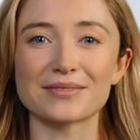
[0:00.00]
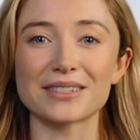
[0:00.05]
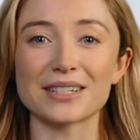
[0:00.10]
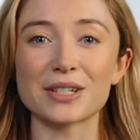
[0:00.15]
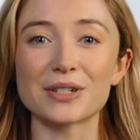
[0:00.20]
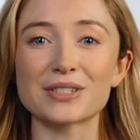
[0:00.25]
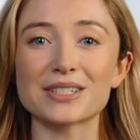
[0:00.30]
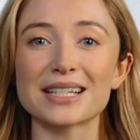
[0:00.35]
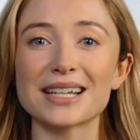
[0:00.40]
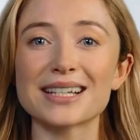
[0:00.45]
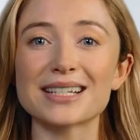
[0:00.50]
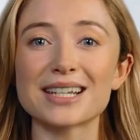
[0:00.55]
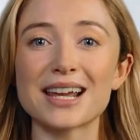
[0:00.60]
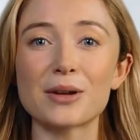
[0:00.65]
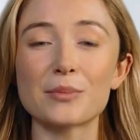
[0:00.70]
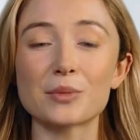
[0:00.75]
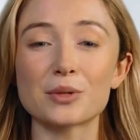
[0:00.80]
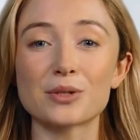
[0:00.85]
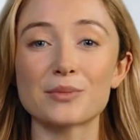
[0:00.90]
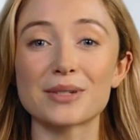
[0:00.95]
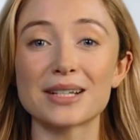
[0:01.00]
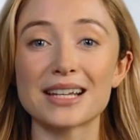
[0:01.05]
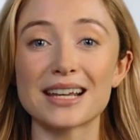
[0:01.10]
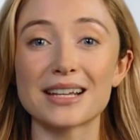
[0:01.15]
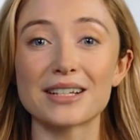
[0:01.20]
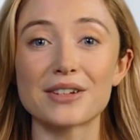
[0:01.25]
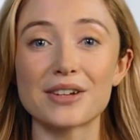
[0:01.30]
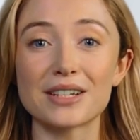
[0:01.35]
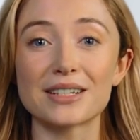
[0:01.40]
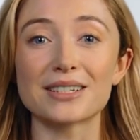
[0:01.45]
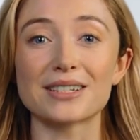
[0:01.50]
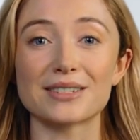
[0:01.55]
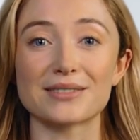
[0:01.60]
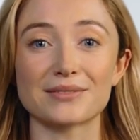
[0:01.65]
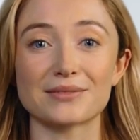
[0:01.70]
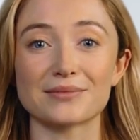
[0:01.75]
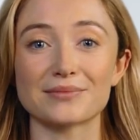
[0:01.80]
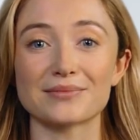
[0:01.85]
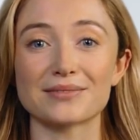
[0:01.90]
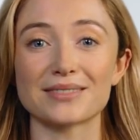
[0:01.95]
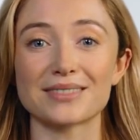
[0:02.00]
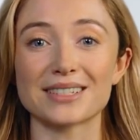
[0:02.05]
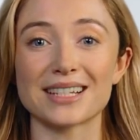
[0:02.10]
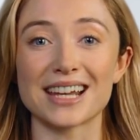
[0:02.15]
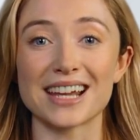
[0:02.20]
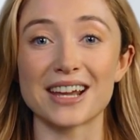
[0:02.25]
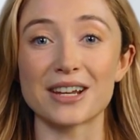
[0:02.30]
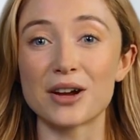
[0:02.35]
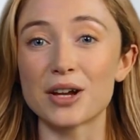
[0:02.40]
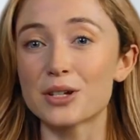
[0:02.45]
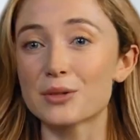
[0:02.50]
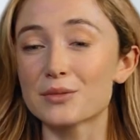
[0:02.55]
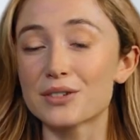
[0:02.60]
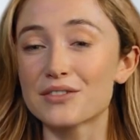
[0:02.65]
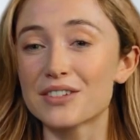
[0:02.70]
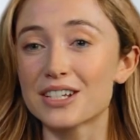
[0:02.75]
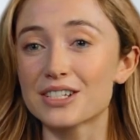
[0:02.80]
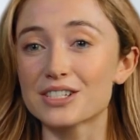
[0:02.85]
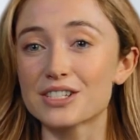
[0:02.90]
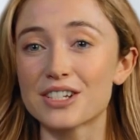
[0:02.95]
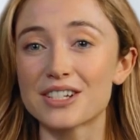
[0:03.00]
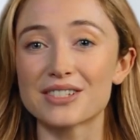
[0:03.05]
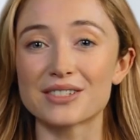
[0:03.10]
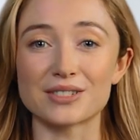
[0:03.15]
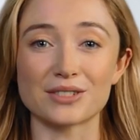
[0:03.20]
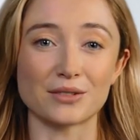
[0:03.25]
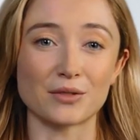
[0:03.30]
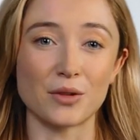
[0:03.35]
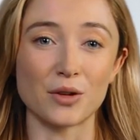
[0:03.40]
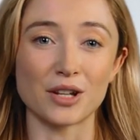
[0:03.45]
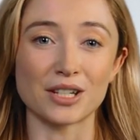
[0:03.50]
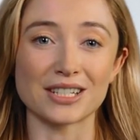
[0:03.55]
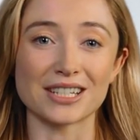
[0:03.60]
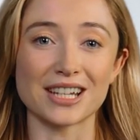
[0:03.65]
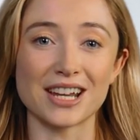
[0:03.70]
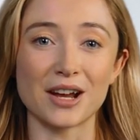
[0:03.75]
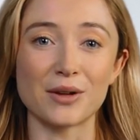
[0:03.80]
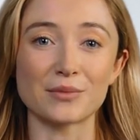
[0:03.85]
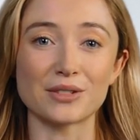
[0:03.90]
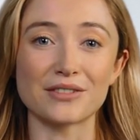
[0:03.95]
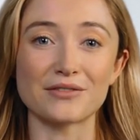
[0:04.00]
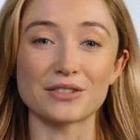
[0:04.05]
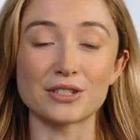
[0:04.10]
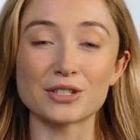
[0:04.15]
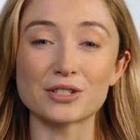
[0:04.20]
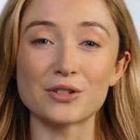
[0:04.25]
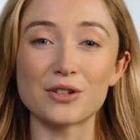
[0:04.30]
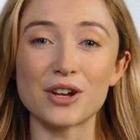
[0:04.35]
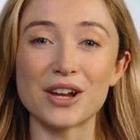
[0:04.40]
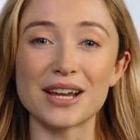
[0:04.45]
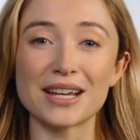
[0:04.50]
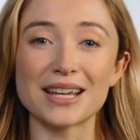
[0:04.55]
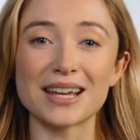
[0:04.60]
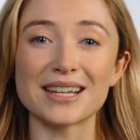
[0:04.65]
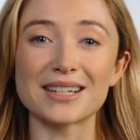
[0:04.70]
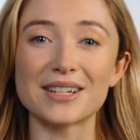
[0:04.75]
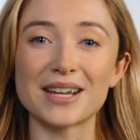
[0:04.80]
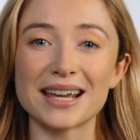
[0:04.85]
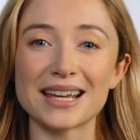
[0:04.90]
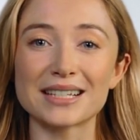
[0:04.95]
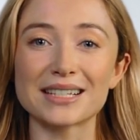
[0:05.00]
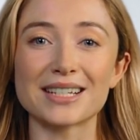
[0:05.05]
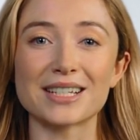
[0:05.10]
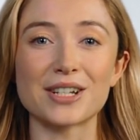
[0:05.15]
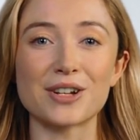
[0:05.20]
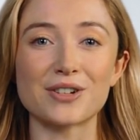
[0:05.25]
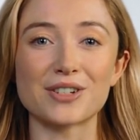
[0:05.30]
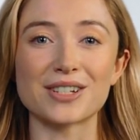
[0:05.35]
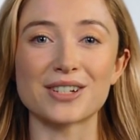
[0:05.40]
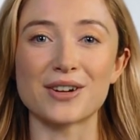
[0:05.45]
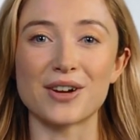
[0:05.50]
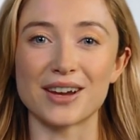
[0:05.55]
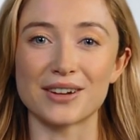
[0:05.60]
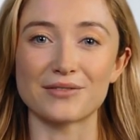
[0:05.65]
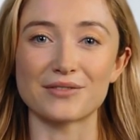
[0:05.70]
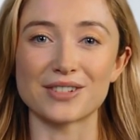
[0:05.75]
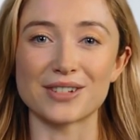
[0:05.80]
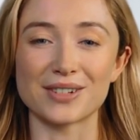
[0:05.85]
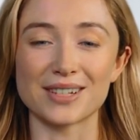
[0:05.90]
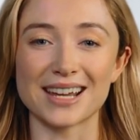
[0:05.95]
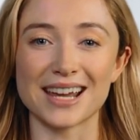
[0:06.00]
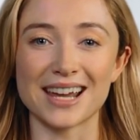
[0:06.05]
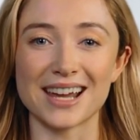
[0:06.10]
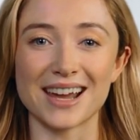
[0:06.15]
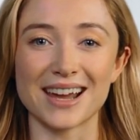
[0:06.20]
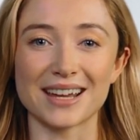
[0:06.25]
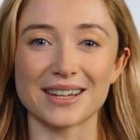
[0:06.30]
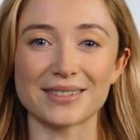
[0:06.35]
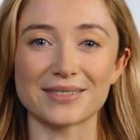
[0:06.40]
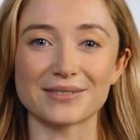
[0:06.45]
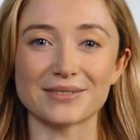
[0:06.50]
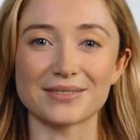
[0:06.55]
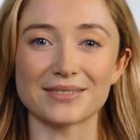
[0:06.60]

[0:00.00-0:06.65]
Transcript: Here's an example to make it click. Data loss prevention, or DLP for short, is like a security guard for your data.